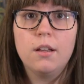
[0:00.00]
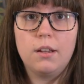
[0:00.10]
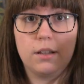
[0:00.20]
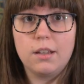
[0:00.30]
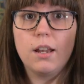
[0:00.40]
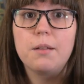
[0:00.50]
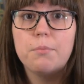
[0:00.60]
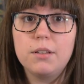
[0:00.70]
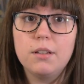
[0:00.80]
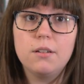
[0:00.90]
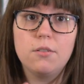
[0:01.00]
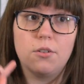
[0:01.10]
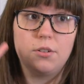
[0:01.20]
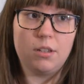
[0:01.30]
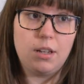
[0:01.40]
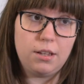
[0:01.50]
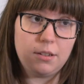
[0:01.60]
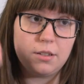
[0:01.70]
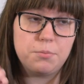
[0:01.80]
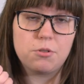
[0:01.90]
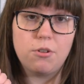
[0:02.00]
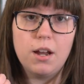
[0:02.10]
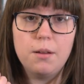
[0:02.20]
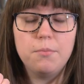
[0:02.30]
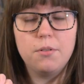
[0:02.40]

Click the like button or subscribe